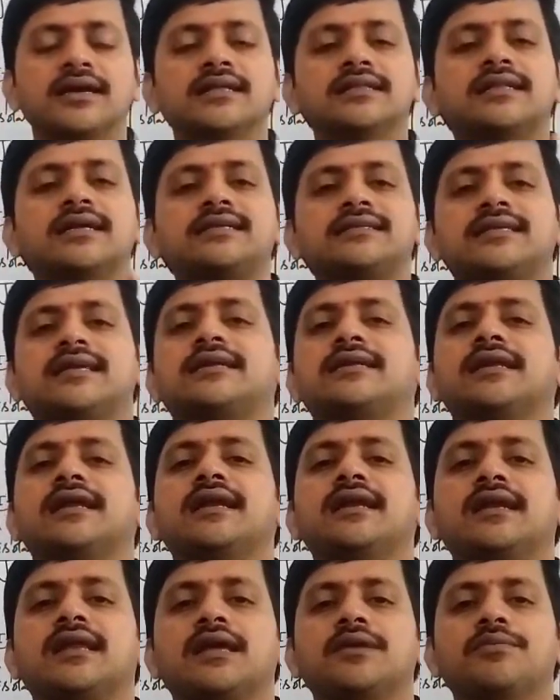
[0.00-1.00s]
In that
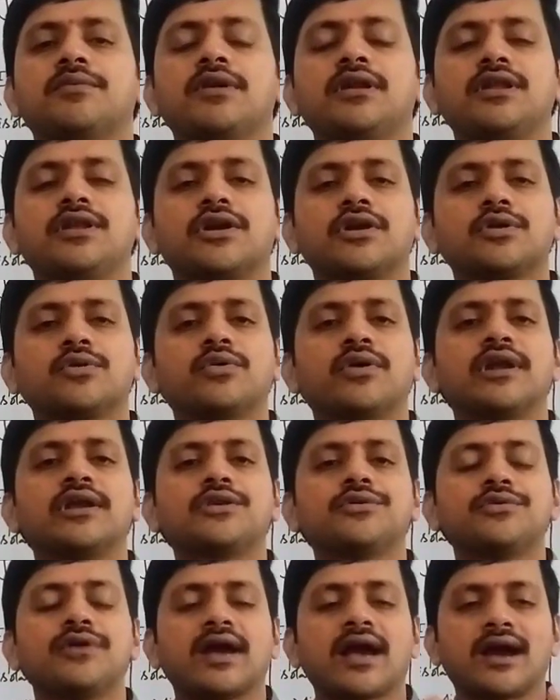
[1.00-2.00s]
certain table you are
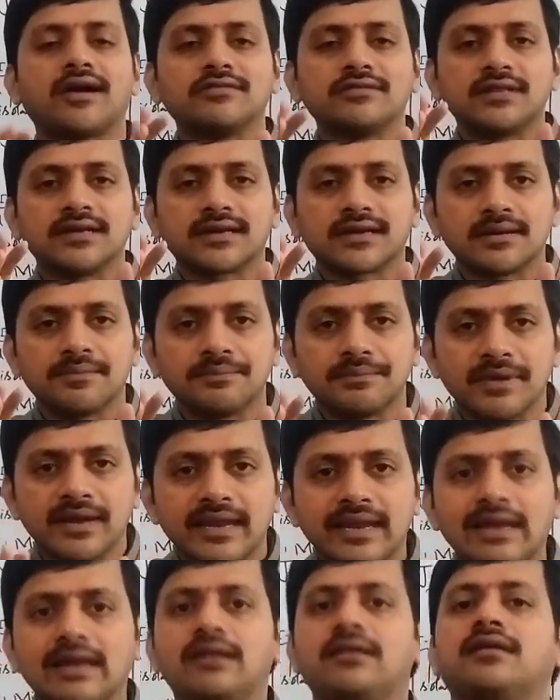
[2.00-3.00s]
going to have the
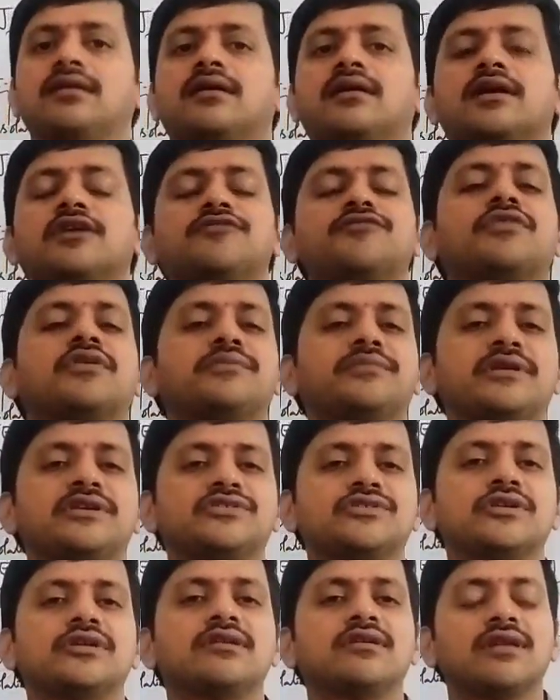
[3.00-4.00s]
complete
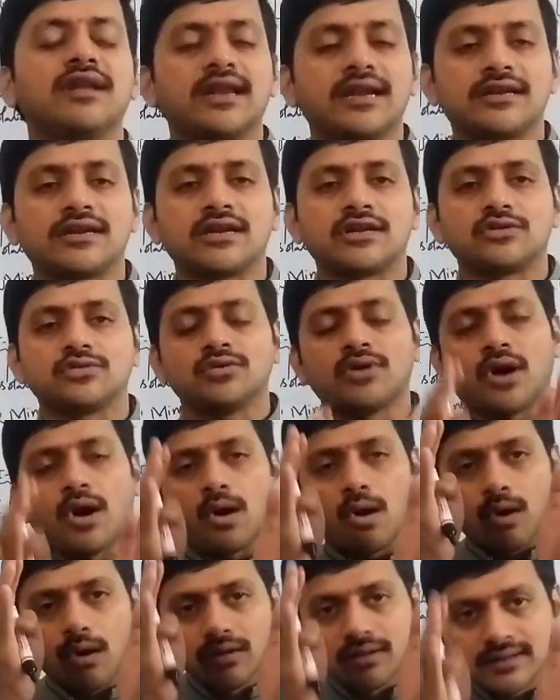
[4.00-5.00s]
information related to
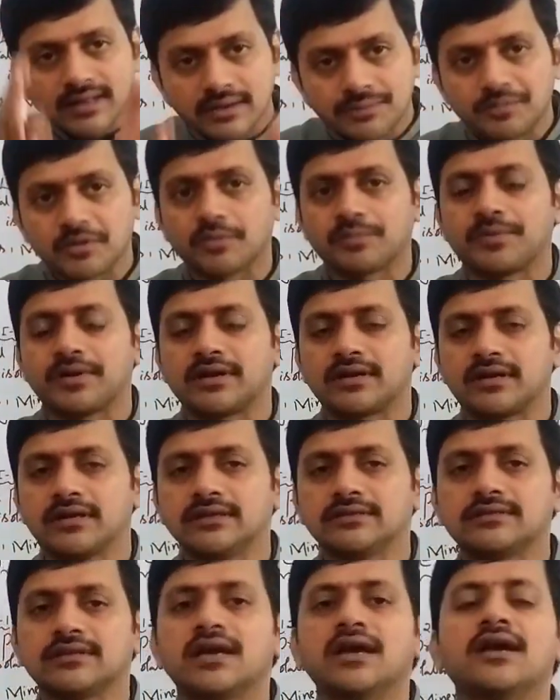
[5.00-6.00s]
all the
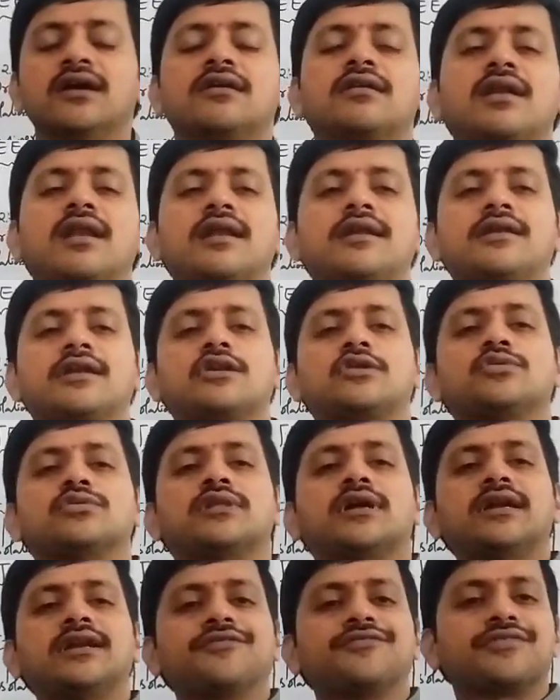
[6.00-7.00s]
properties related to
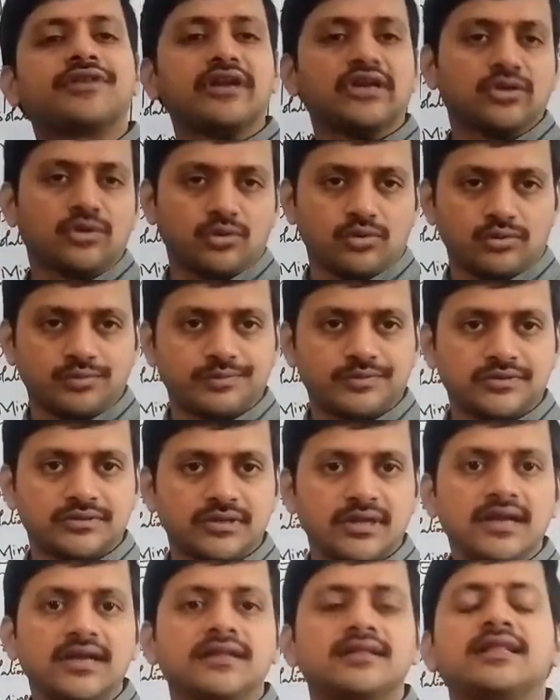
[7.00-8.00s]
the different groups.
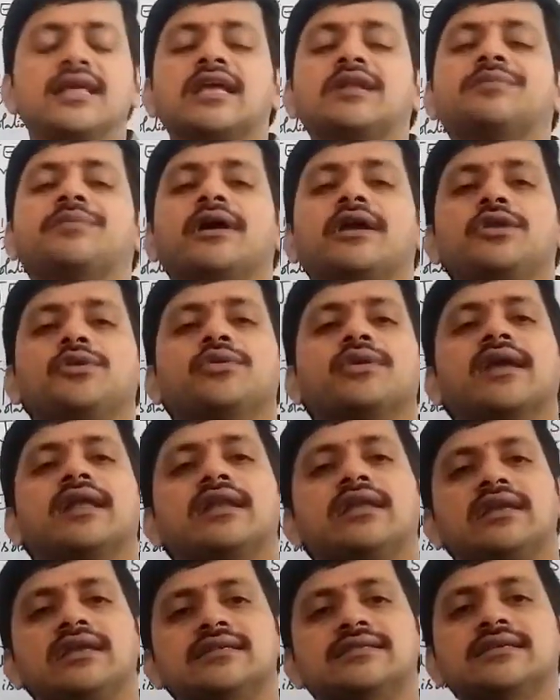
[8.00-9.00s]
Thereby you can
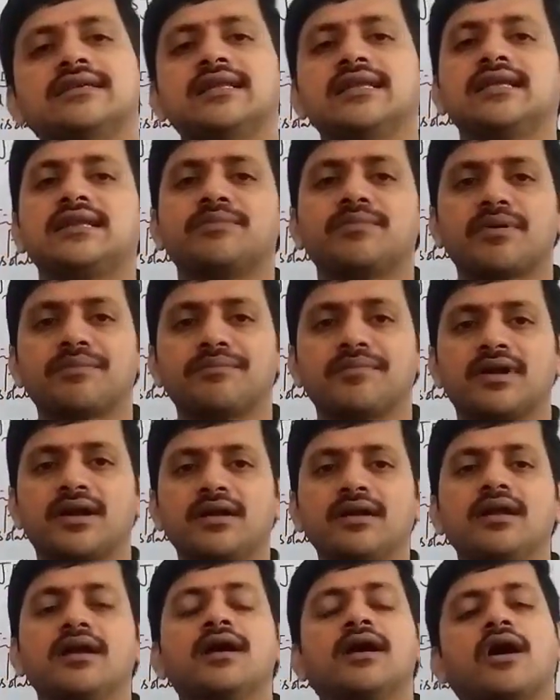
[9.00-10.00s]
easily
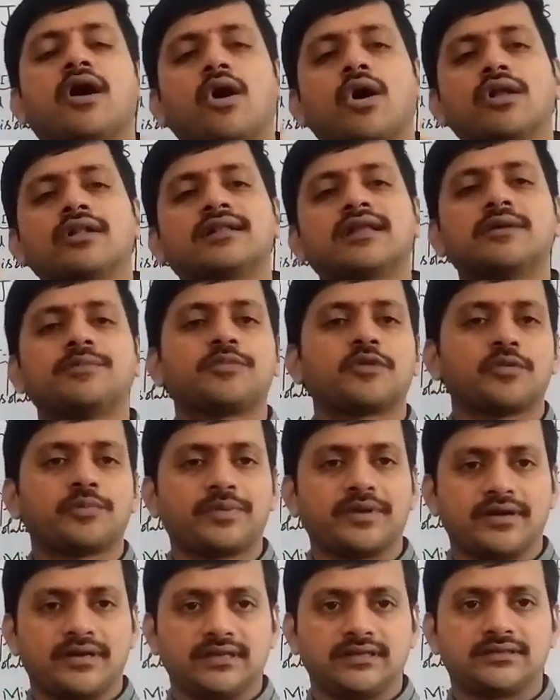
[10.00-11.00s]
remember all the
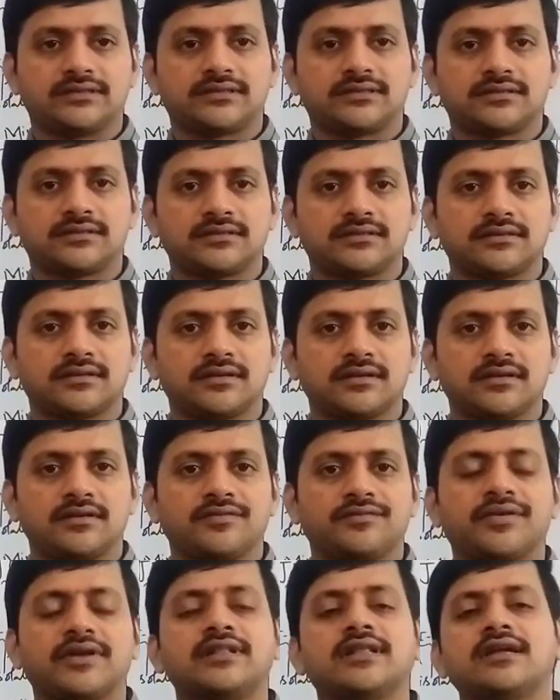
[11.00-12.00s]
properties,
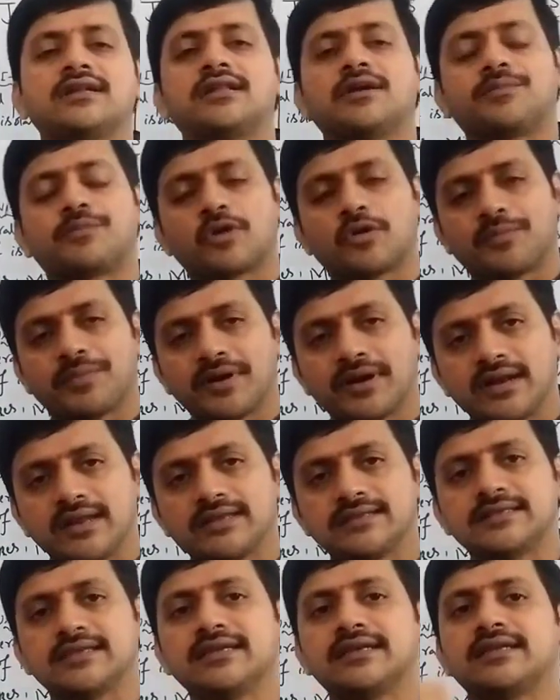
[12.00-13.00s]
whether the property
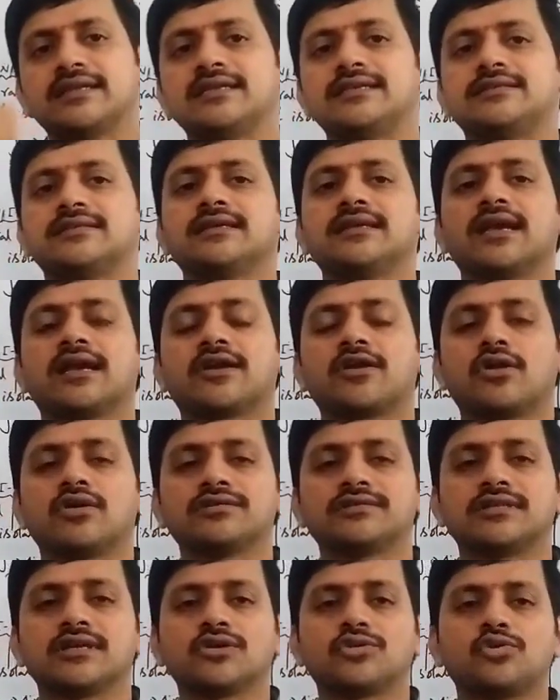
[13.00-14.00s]
is increasing
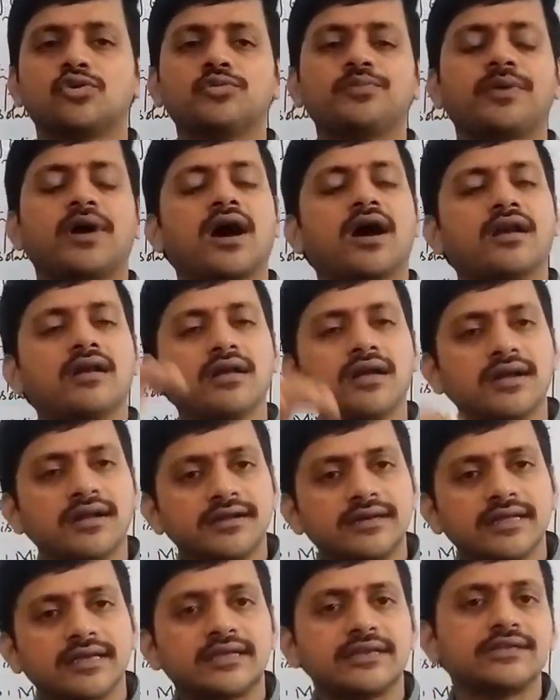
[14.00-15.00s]
across the group or
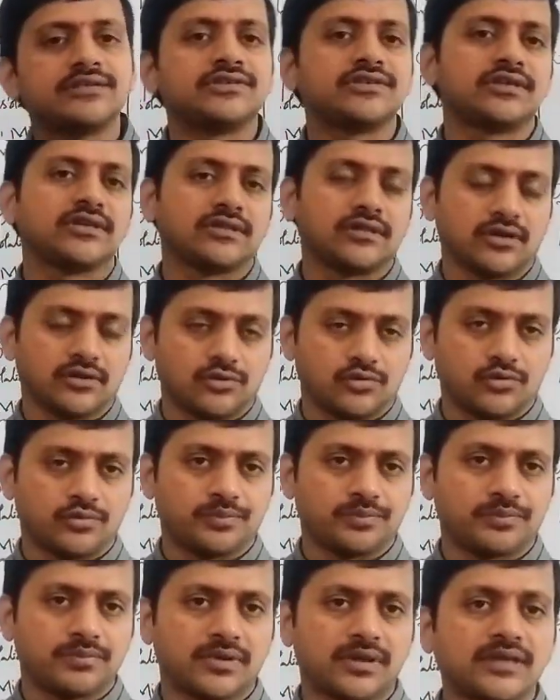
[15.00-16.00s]
decreasing the group.
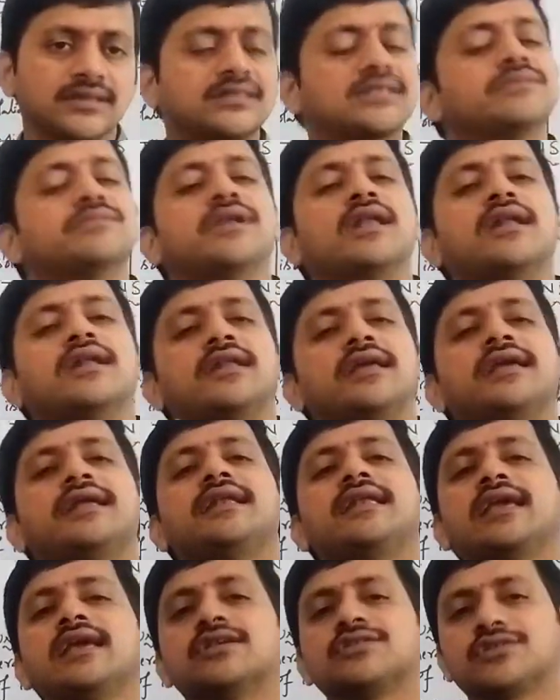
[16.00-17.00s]
Similarly
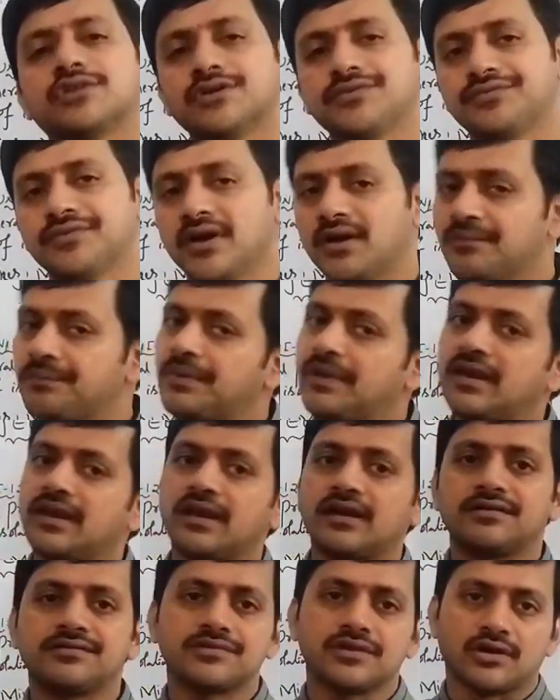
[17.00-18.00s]
in case of
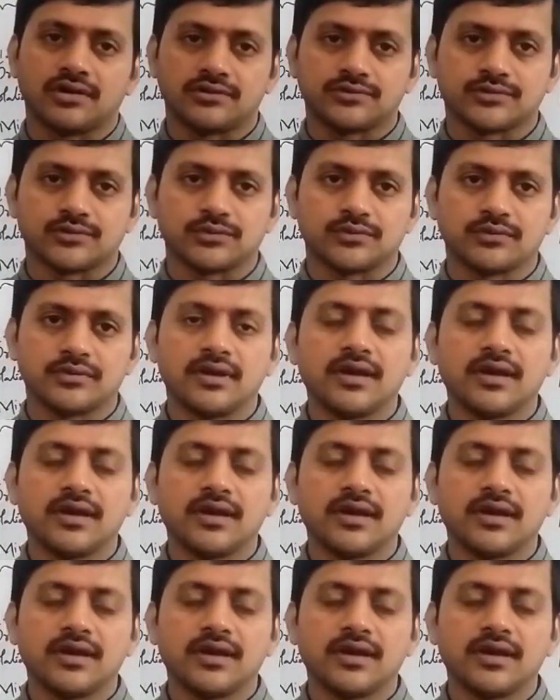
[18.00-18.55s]
periods also,